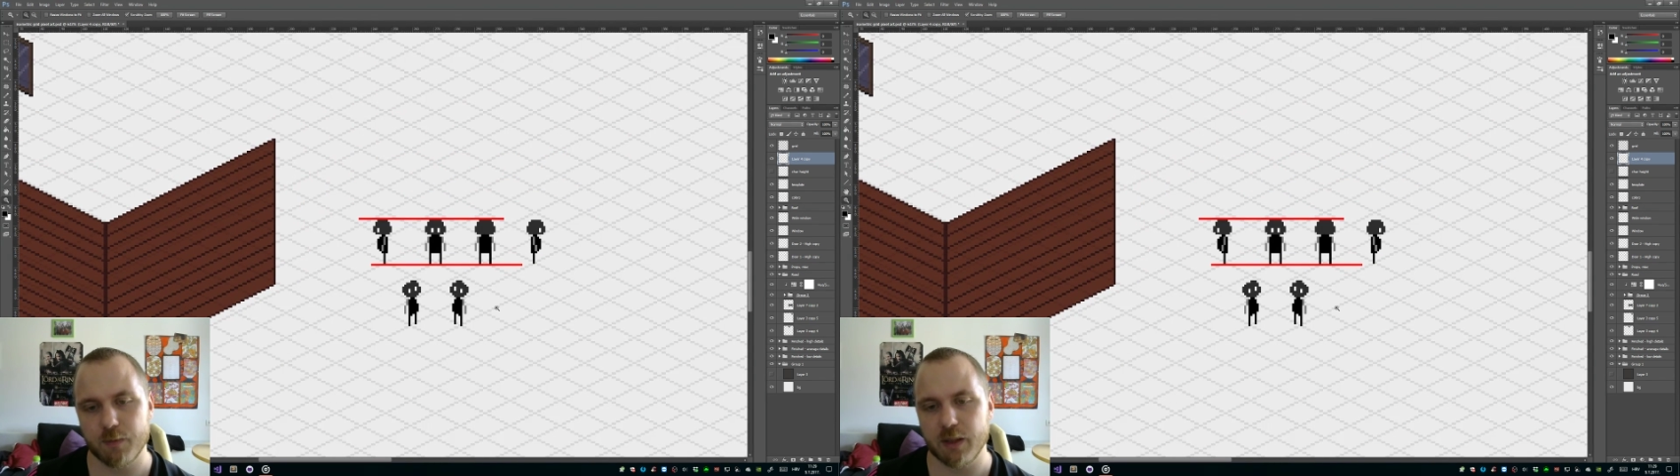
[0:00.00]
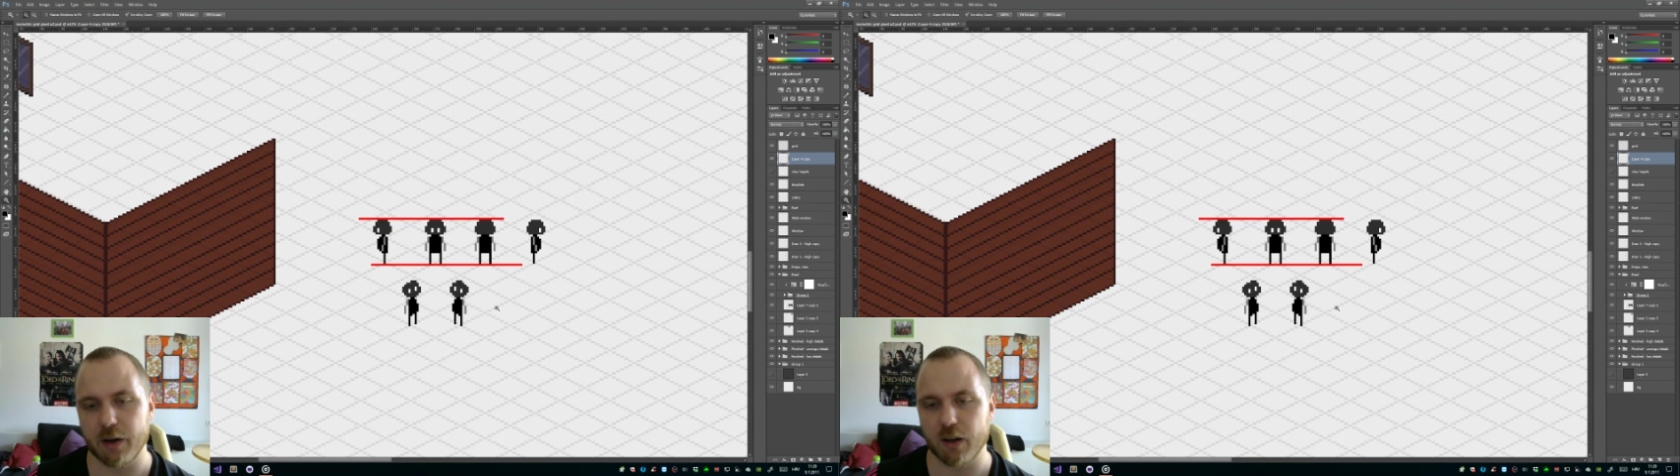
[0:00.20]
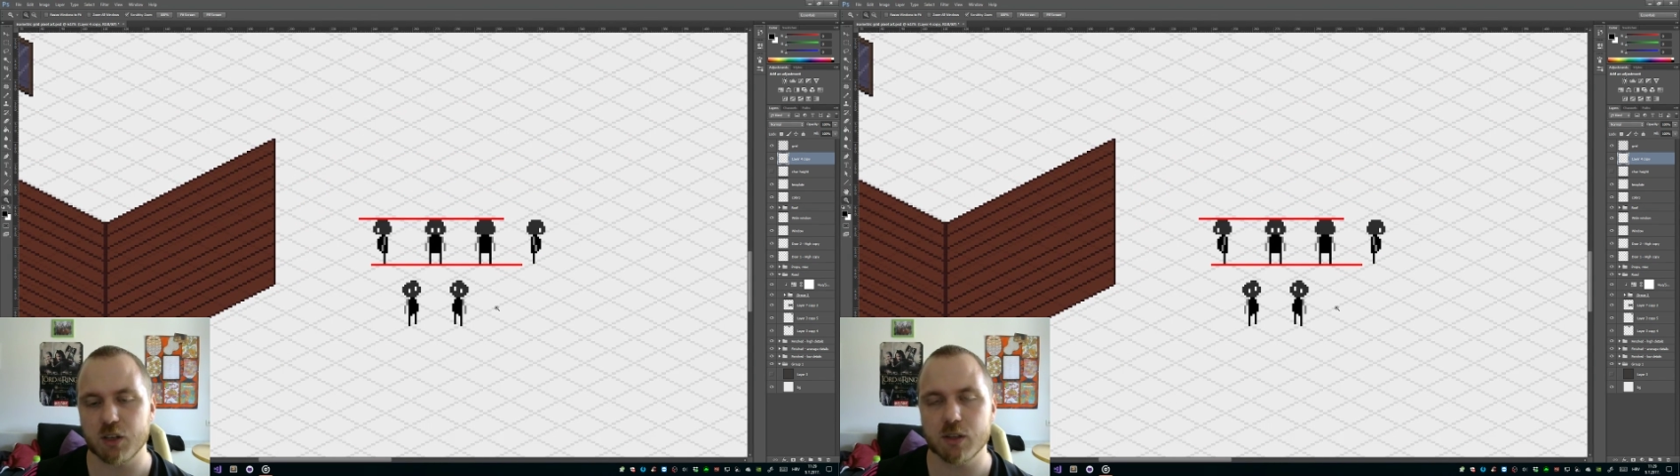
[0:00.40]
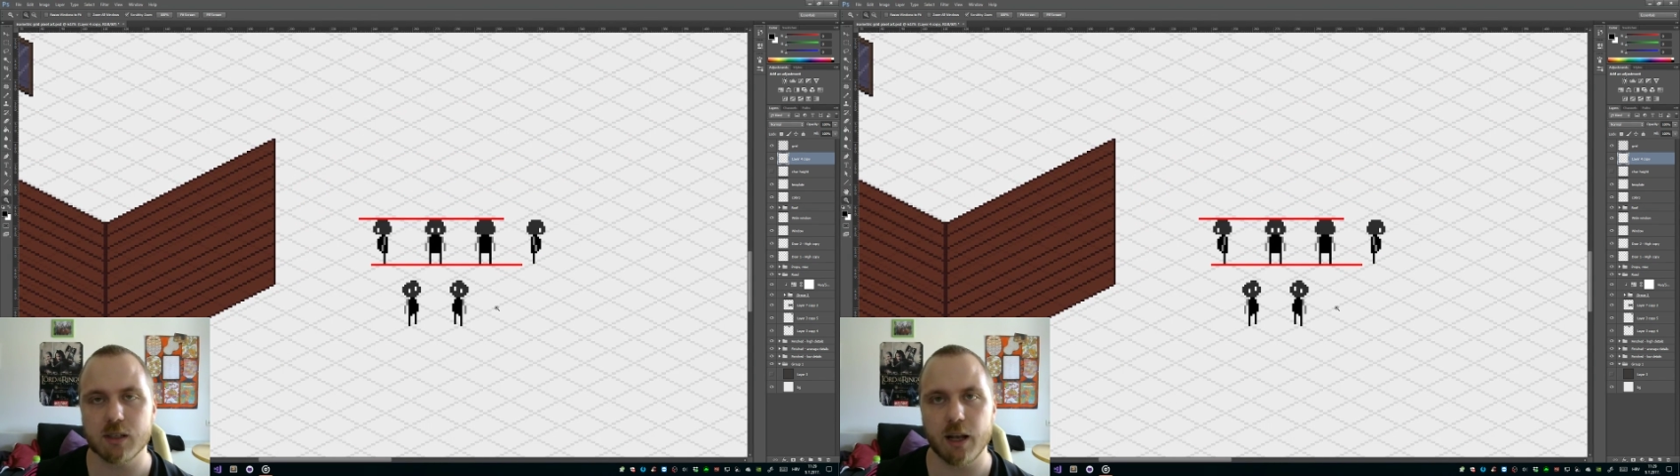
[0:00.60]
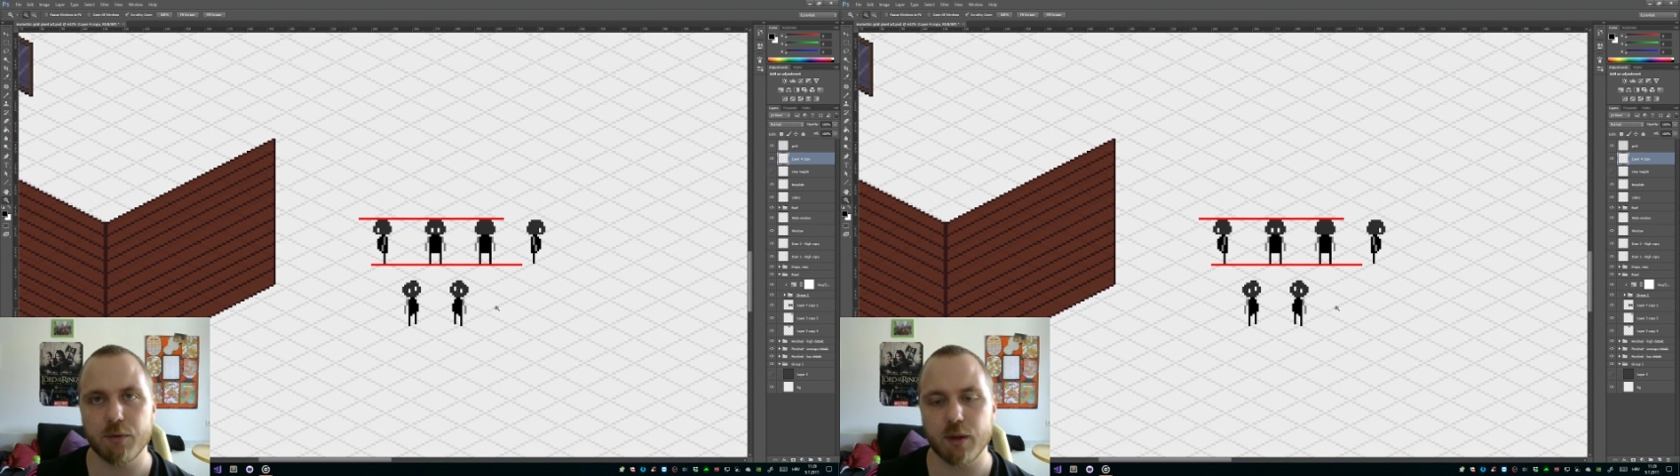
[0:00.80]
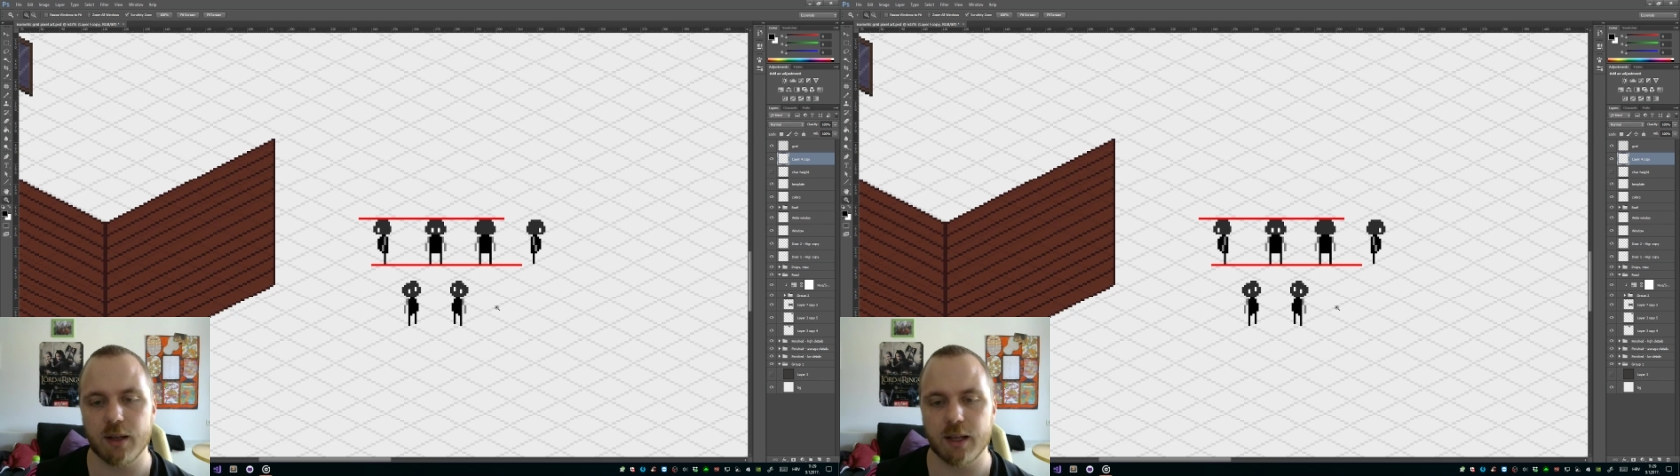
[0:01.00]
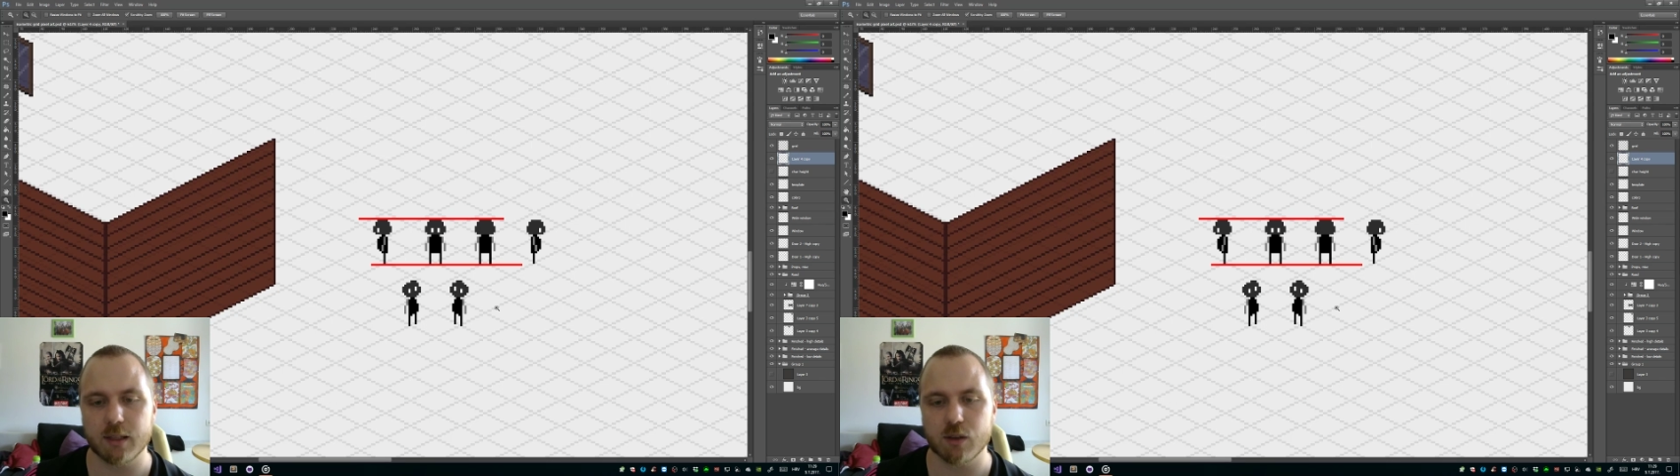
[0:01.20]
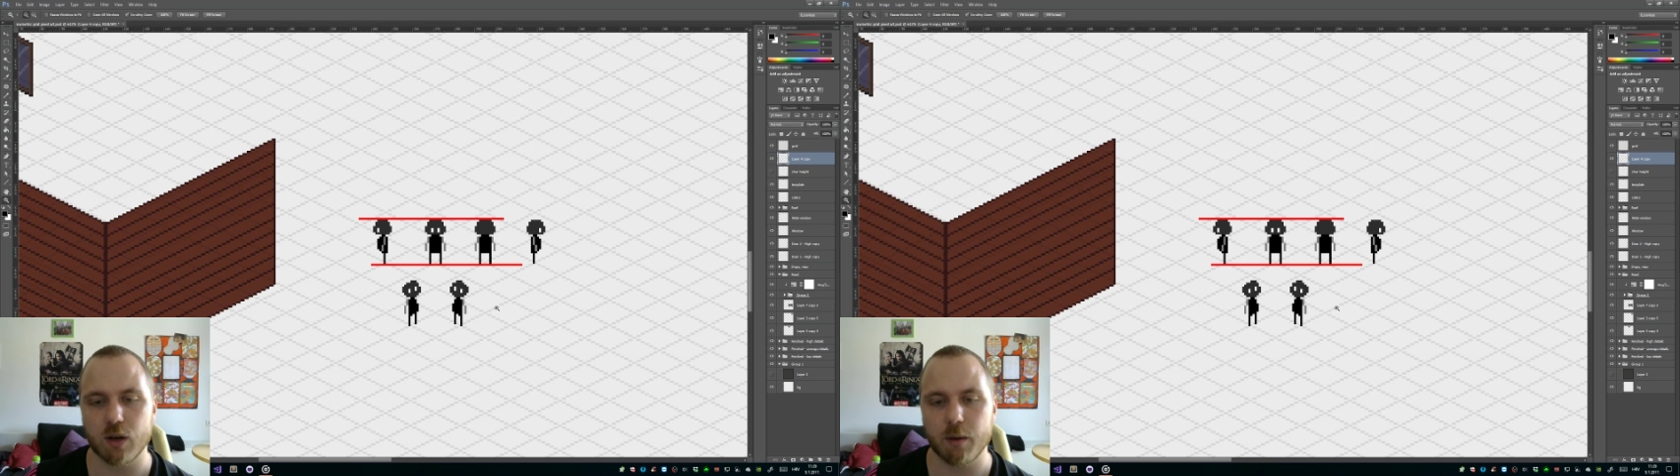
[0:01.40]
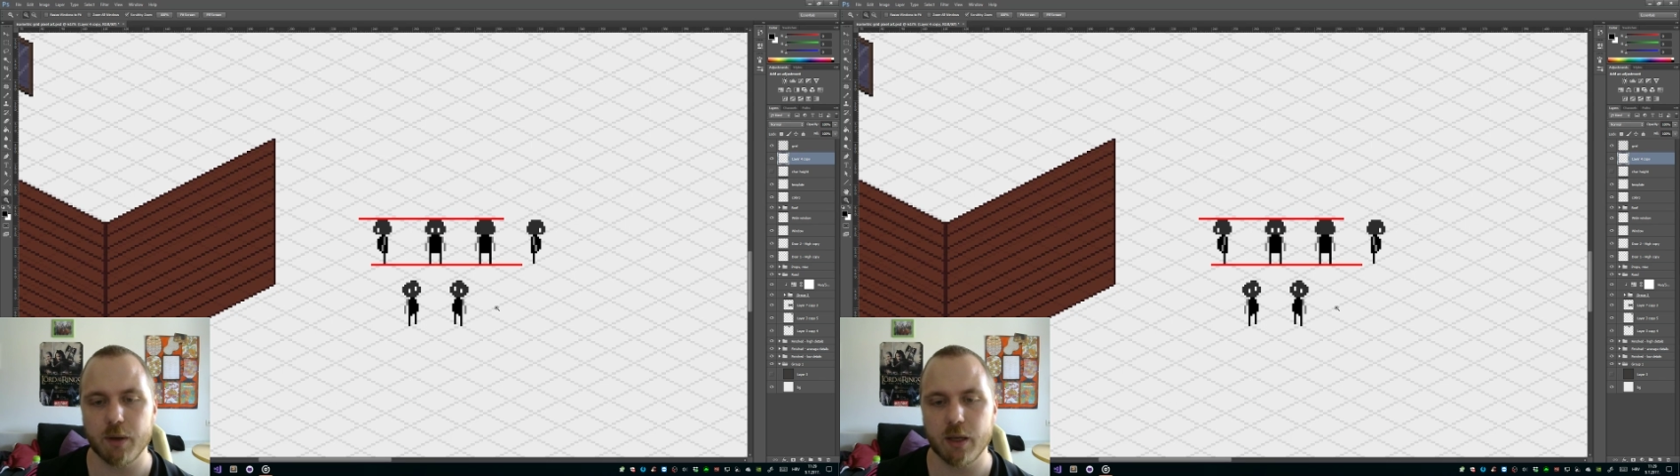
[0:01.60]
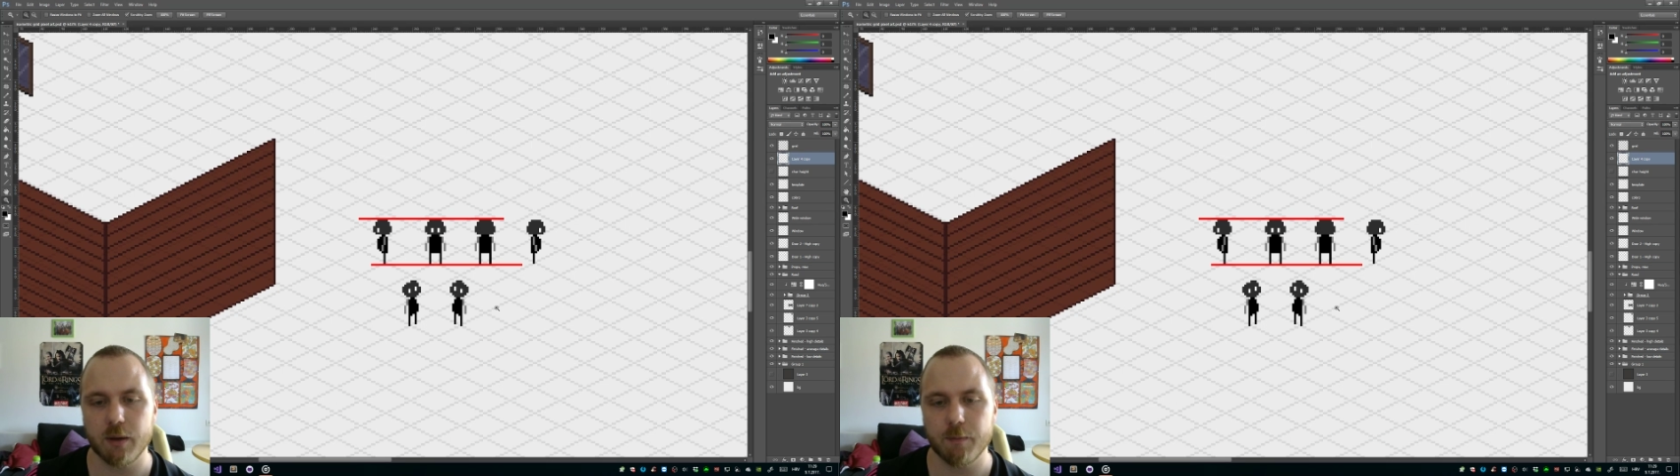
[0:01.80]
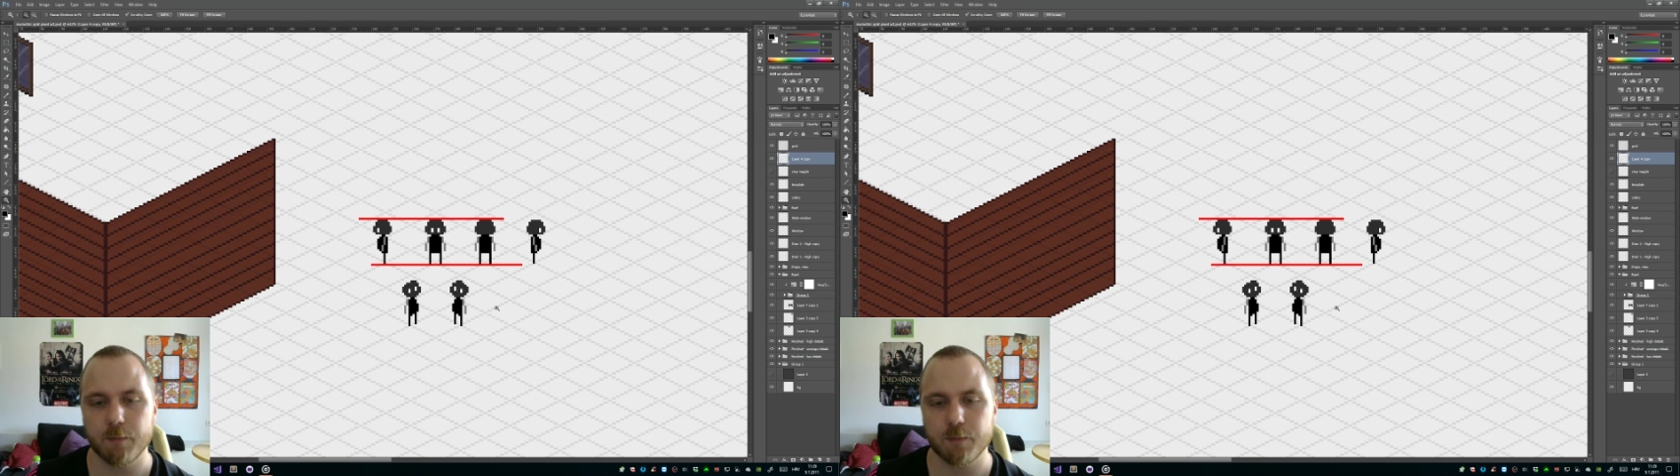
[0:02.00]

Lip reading: directions left, and that's gonna be